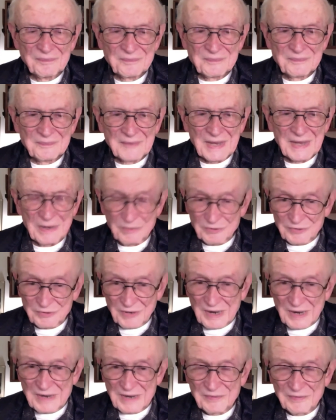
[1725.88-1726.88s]
He
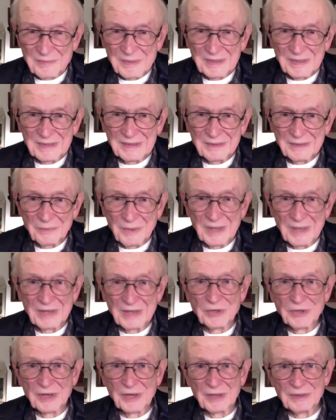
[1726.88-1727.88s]
resigned from he
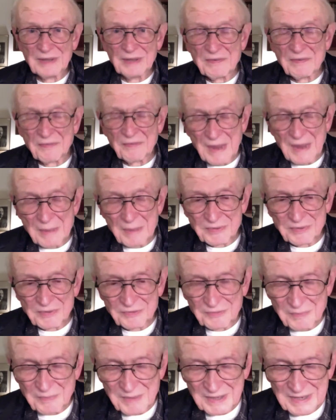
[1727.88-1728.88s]
took a leave of absence
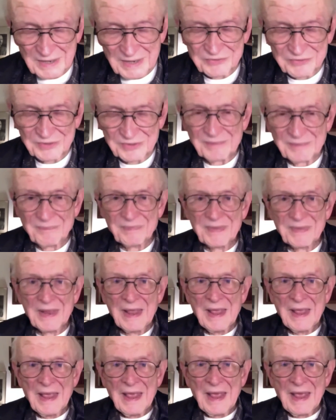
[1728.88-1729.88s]
from the council
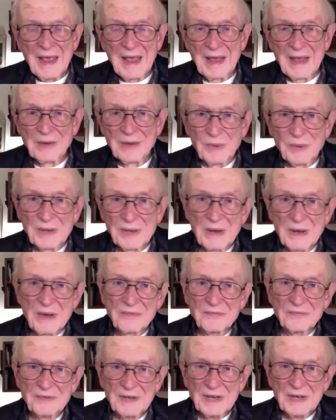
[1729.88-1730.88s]
and went
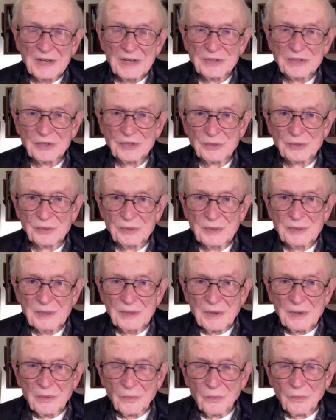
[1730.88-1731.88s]
off to
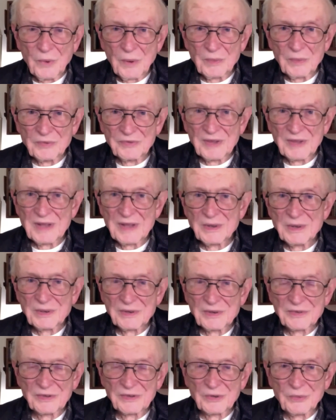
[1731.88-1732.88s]
what was then known
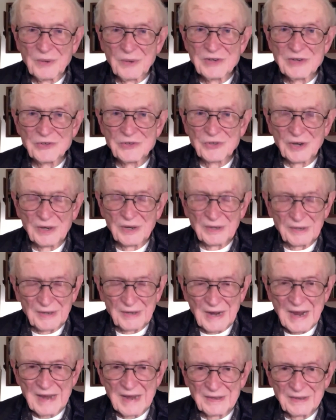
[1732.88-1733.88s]
as the Queen Charlotte
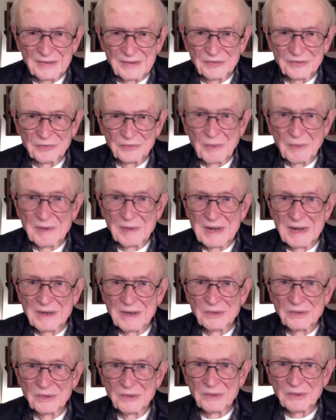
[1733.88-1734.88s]
Islands, what we now
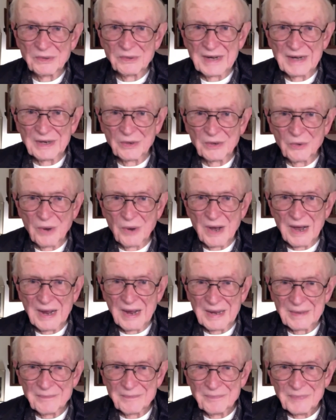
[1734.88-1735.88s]
know as Haida Gwaii,
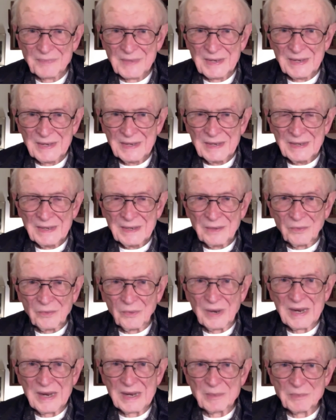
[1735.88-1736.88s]

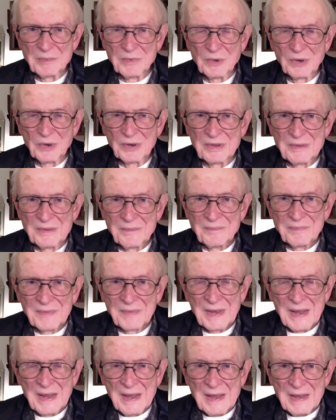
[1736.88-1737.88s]
way up north,
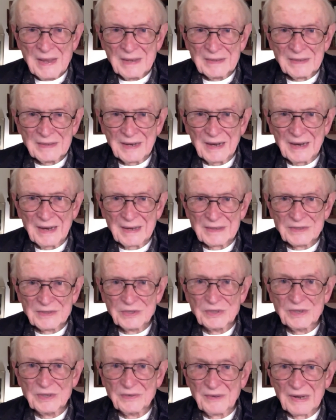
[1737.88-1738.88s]
to
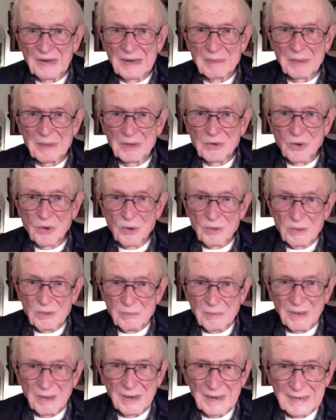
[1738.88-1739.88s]
develop a coal
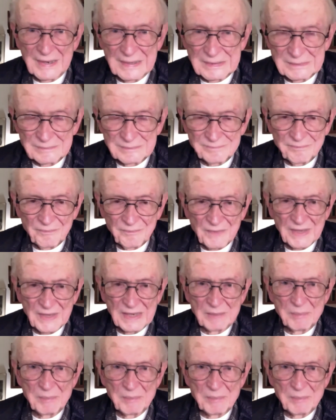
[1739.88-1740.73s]
mine that had been